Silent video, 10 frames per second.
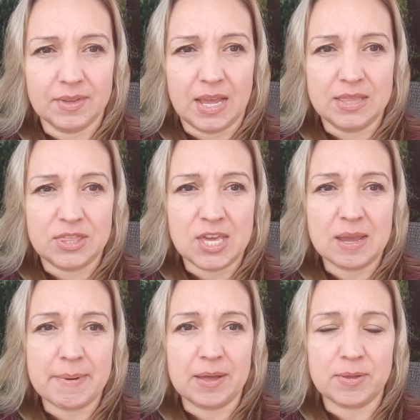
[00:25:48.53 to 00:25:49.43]
And the
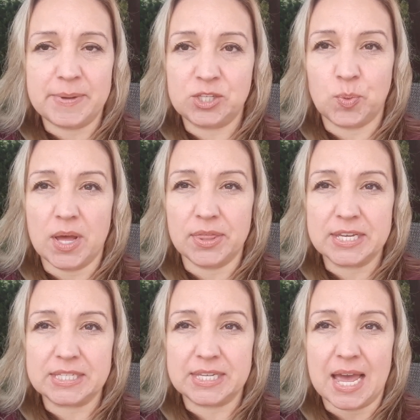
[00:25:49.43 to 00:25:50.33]
thing about the
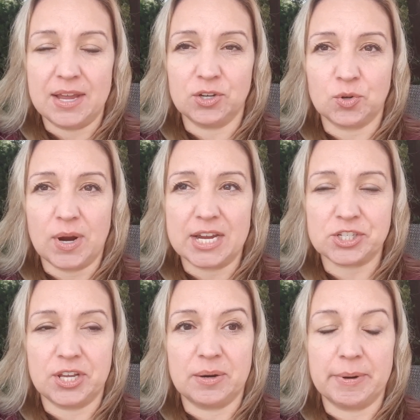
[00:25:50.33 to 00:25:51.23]
B12 is, yeah, you'll
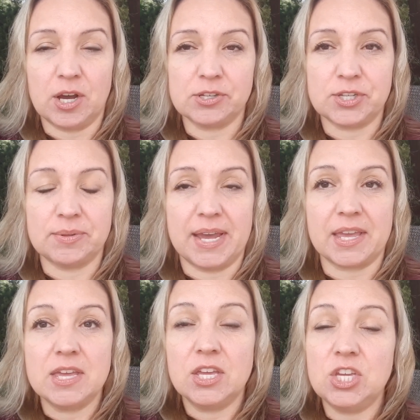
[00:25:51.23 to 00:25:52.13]
crash later, but also,
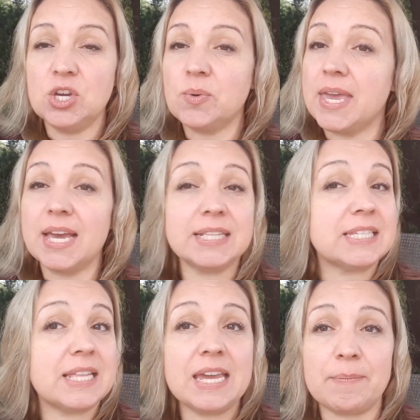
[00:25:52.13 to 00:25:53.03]
like, you can't
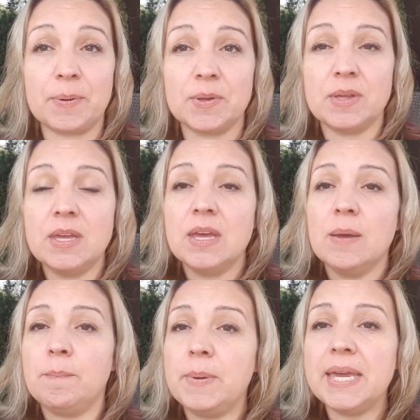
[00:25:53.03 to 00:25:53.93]
sleep.
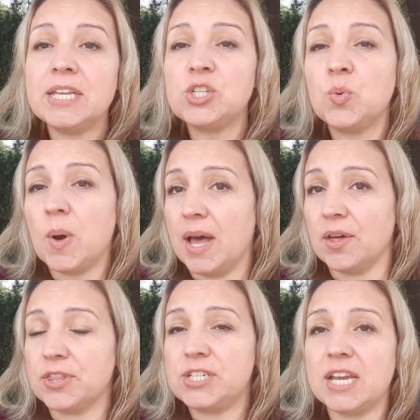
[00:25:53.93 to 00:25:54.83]

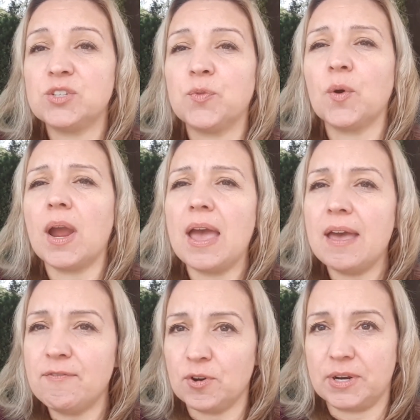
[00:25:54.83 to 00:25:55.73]
B12 takes
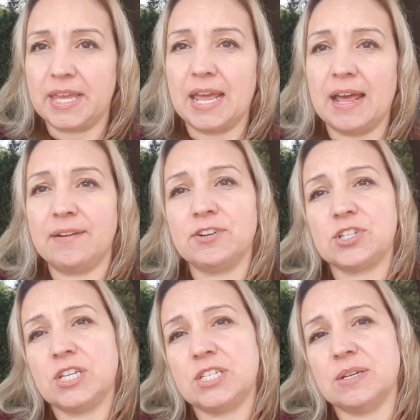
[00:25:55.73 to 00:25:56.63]
forever to get out of your
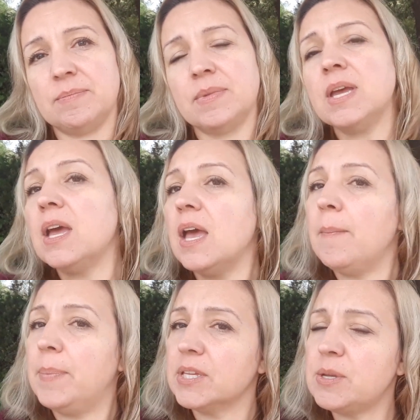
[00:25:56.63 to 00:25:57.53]
system.
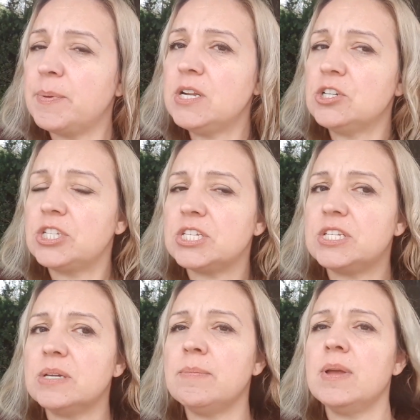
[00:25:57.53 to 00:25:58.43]
It builds up in your
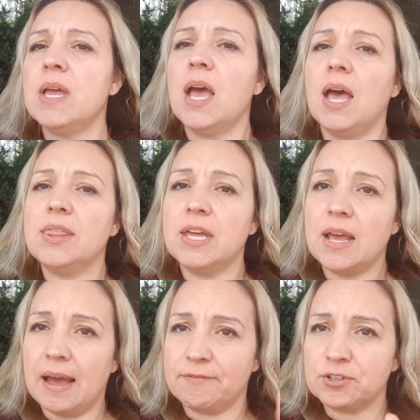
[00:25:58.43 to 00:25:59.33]
system, and then
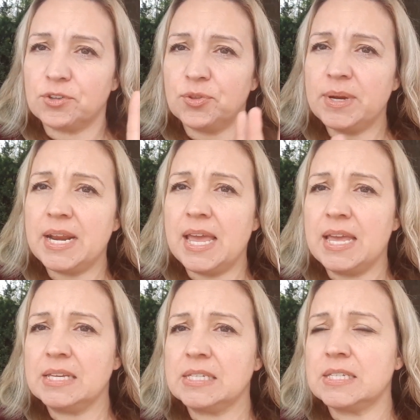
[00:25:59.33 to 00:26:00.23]
after 3
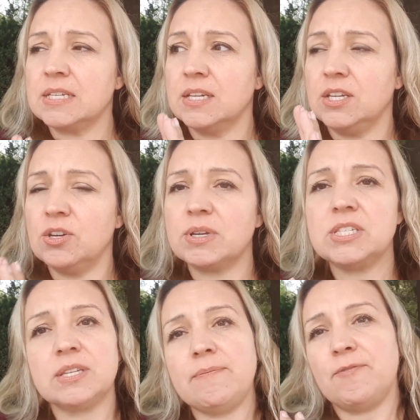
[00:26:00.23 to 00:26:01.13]
days, you can
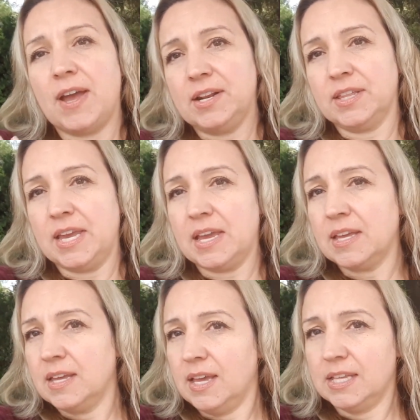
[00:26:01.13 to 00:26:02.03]
sleep finally.
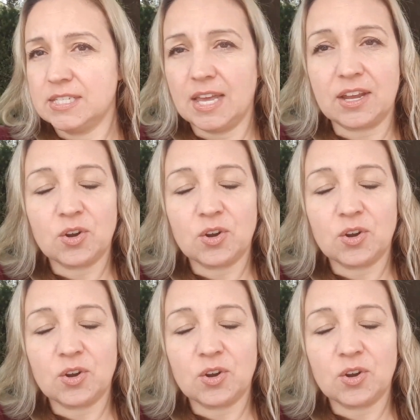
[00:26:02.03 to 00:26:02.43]
It's like